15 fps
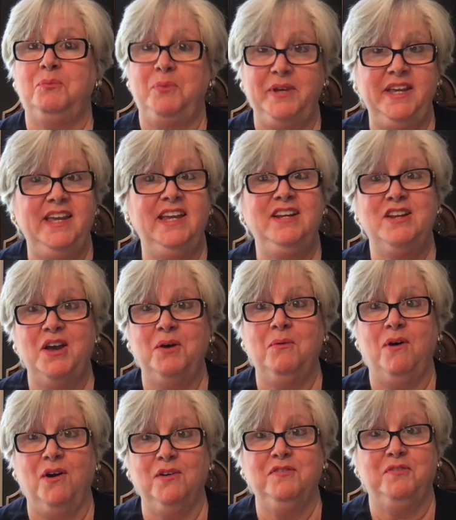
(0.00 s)
we know
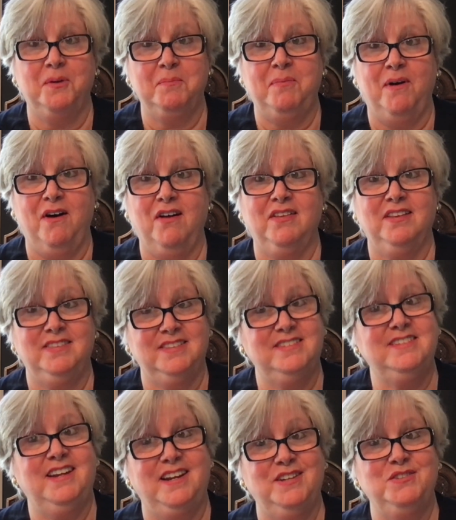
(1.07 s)
our football in the
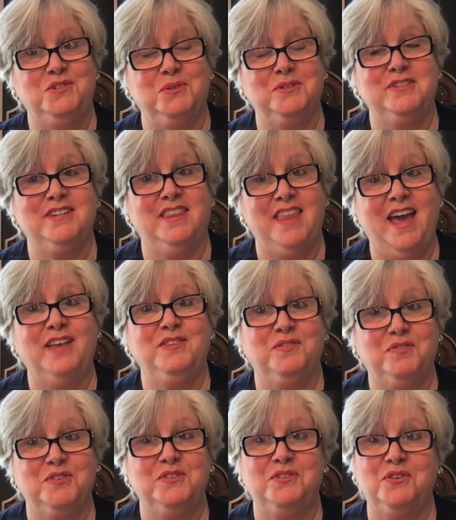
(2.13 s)
state of Georgia, that's
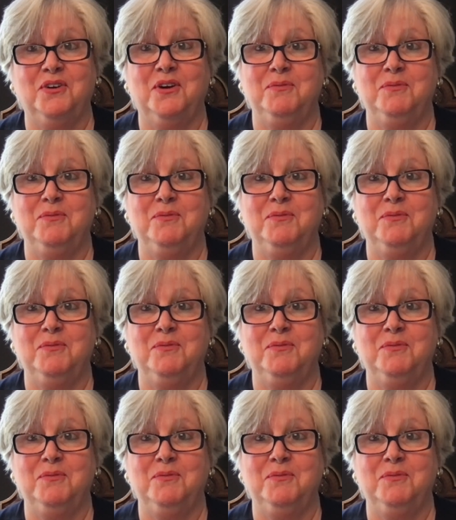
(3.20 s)
for sure.